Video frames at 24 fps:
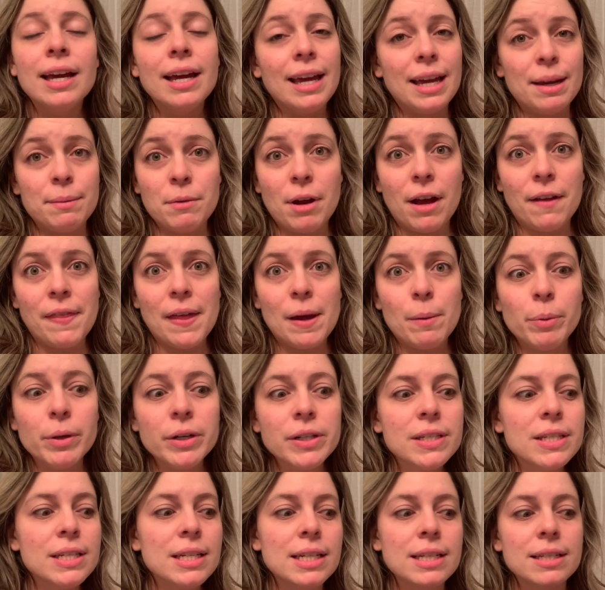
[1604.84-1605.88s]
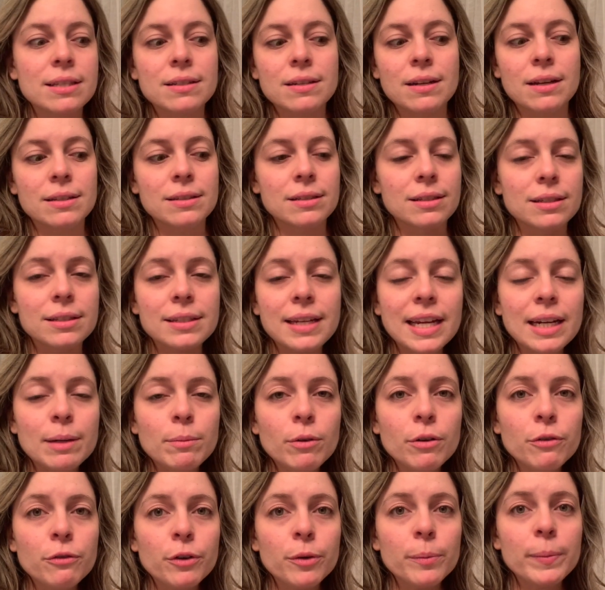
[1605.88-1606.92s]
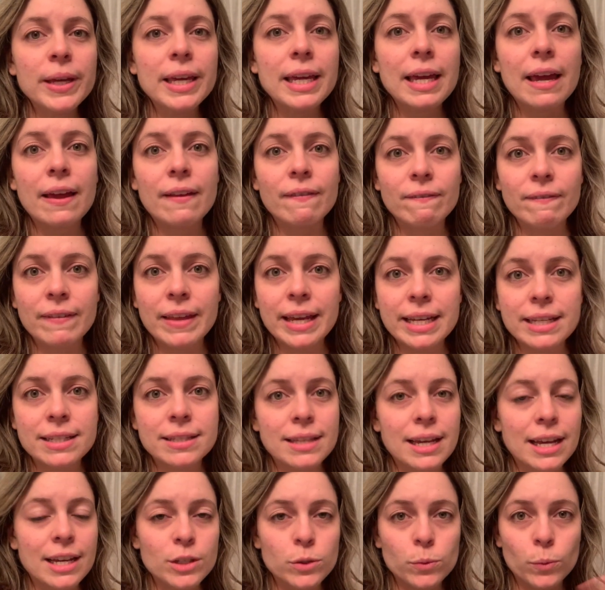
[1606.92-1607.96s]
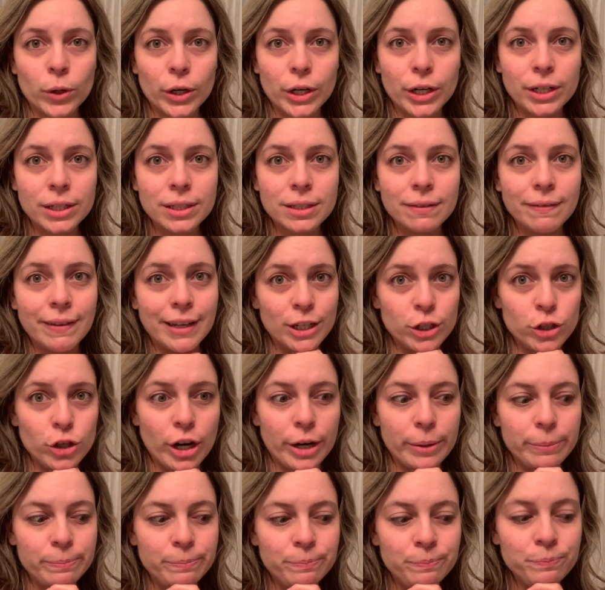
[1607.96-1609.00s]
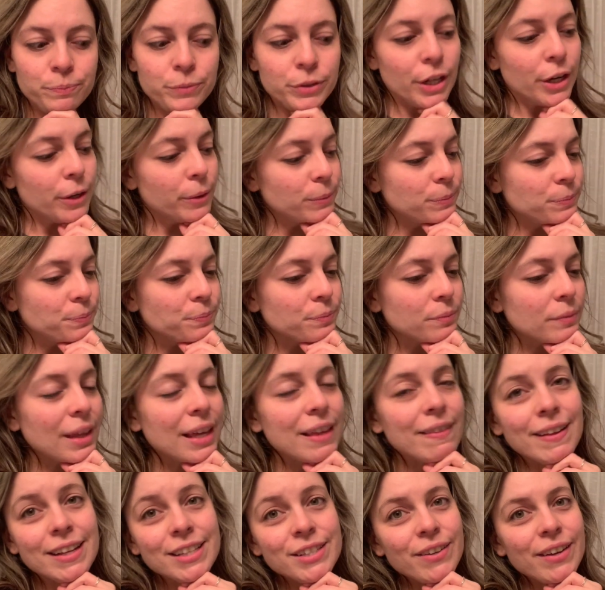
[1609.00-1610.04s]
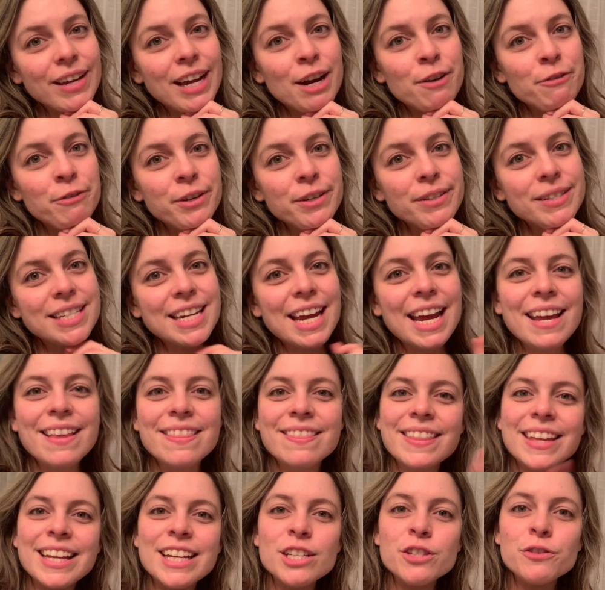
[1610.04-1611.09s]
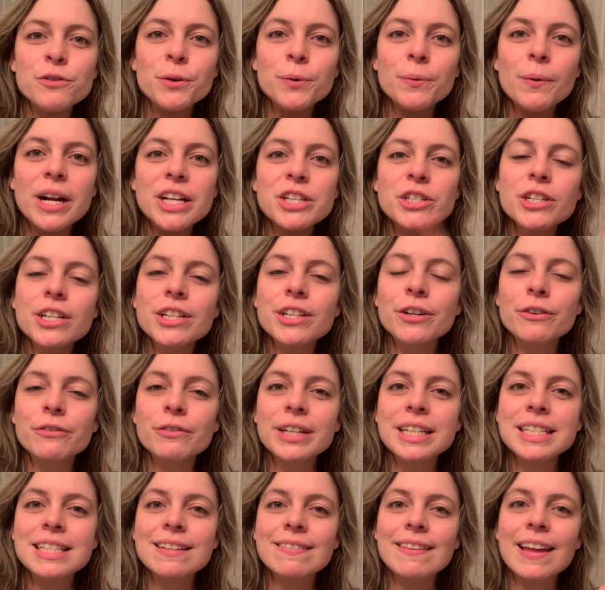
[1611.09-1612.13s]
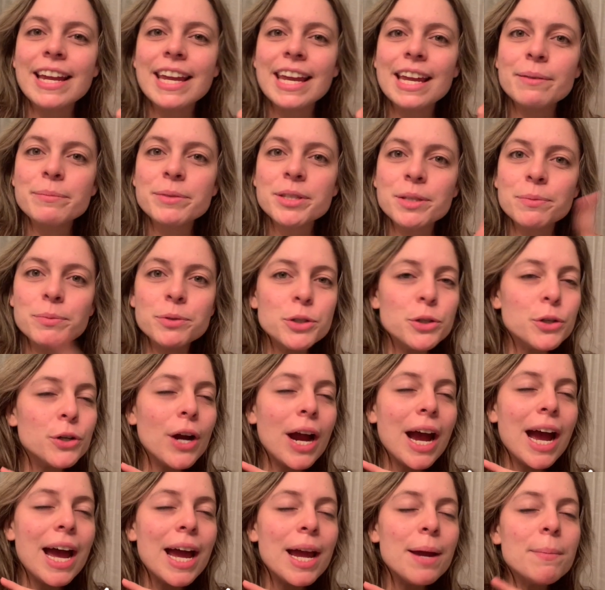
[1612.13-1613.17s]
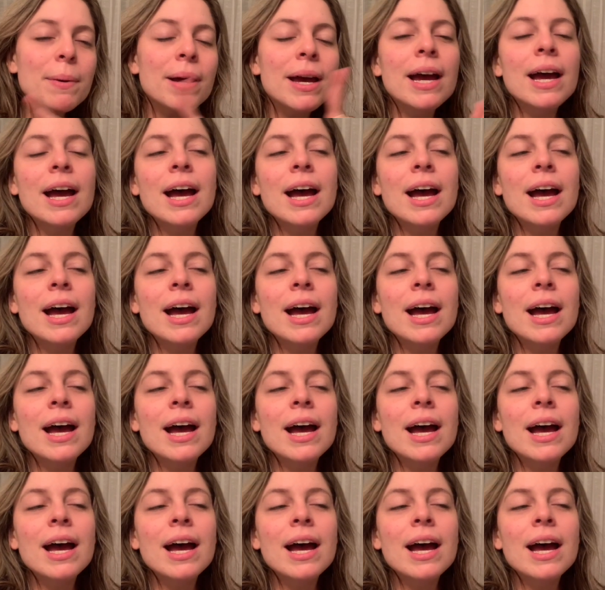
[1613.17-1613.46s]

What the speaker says: am not that person. It's not sustainable for me, and this has worked like a charm. So that's all I have for you today. Thanks for watching. Don't forget to like and subscribe,